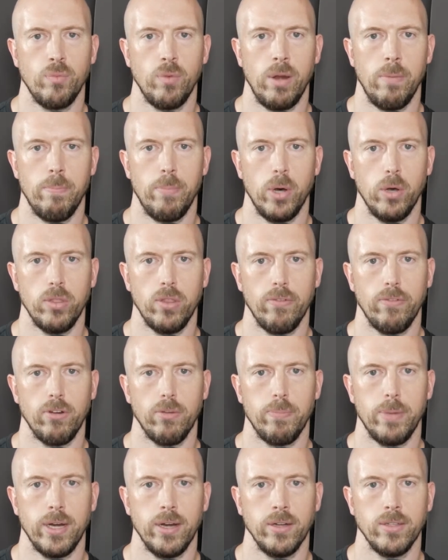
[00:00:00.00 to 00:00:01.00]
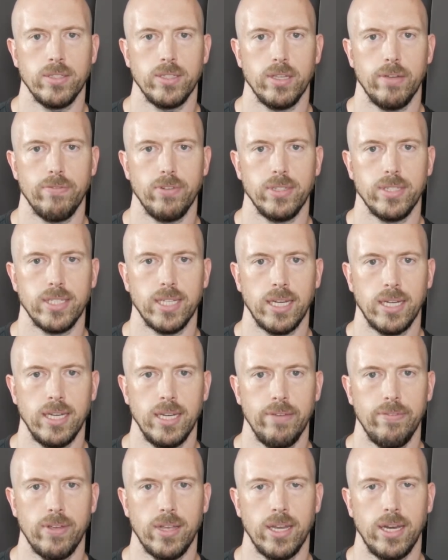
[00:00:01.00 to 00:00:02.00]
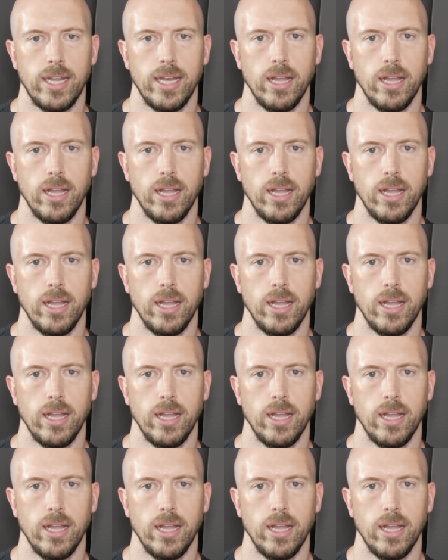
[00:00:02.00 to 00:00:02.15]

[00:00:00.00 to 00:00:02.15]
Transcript: when both of her parents suffered significant